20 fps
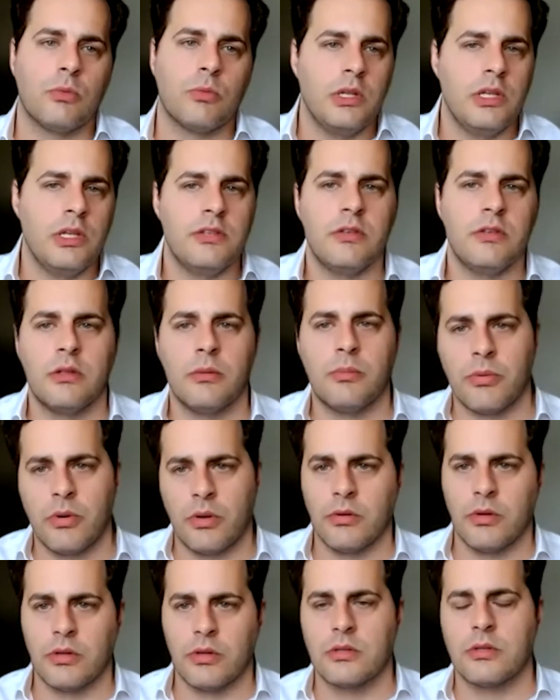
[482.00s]
releasing the
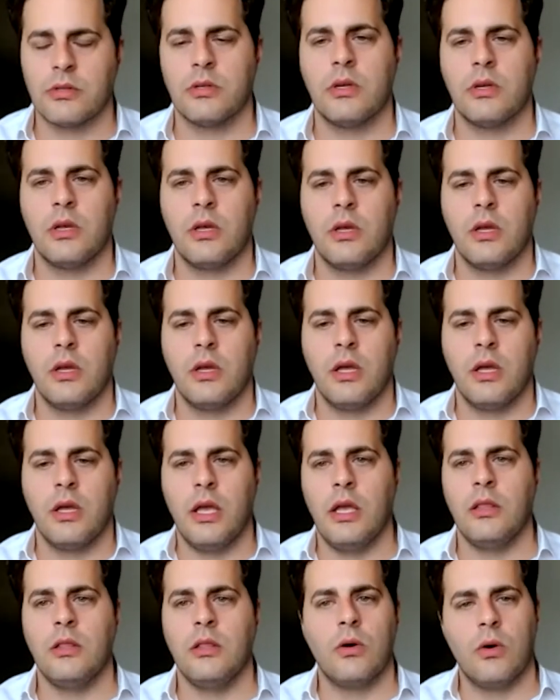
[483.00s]
product
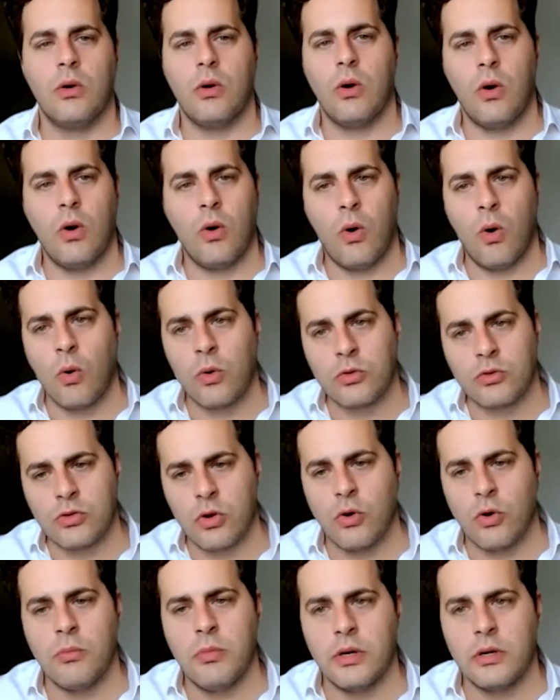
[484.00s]
in
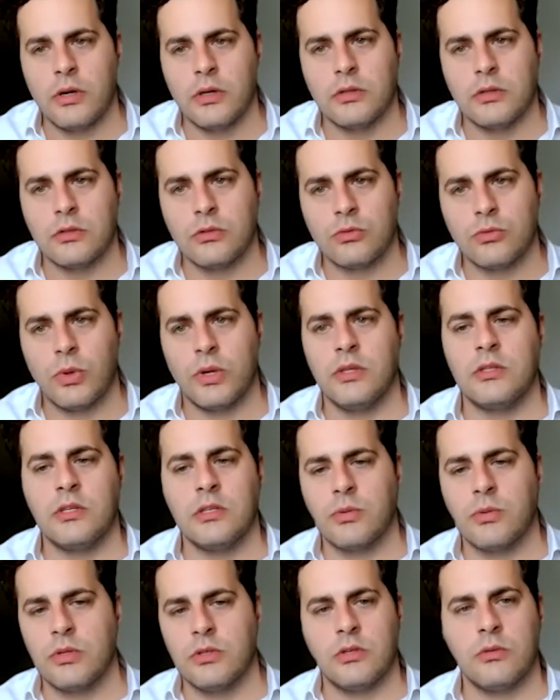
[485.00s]
October
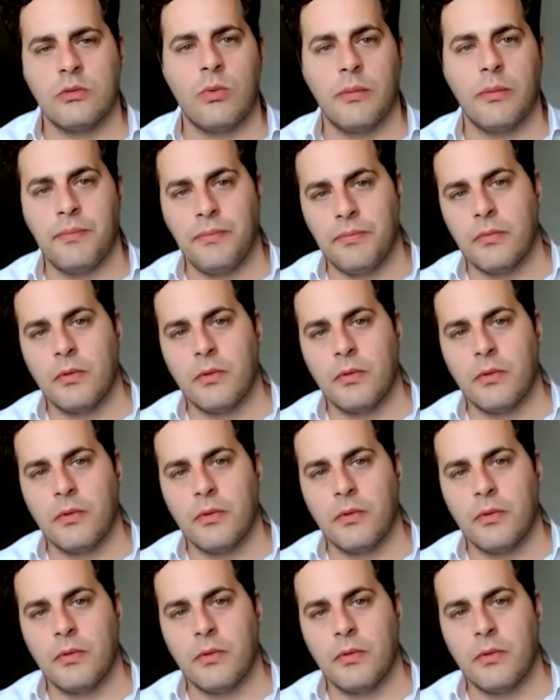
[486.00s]
2021.